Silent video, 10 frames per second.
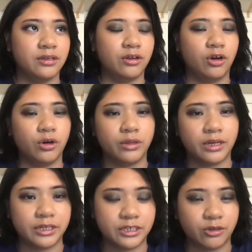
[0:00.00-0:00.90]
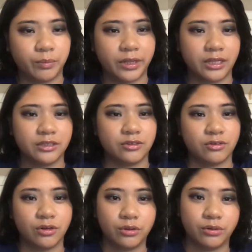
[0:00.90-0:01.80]
all the eyeshadow palettes or
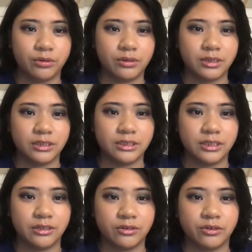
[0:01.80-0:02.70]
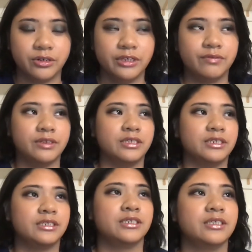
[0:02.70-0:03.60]
all the concealer or even
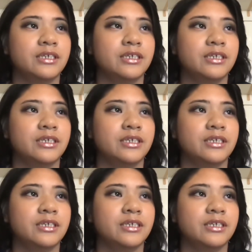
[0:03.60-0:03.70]
just